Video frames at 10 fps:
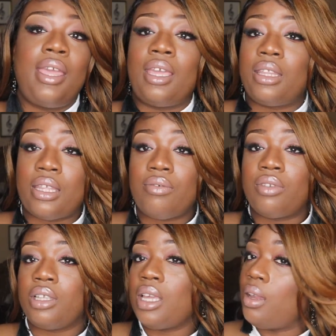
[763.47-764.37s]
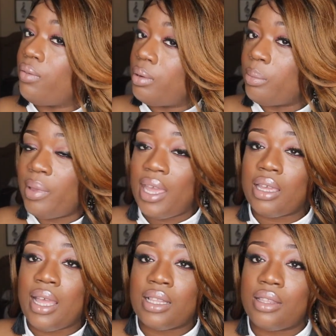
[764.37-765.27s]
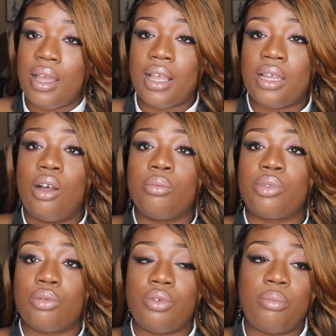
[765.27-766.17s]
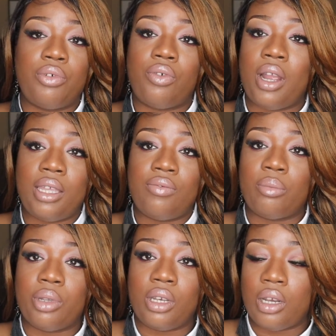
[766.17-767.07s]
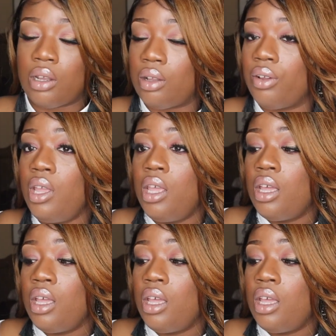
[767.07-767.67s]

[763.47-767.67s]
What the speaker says: It definitely came from the back. I combed through it before I even put it on,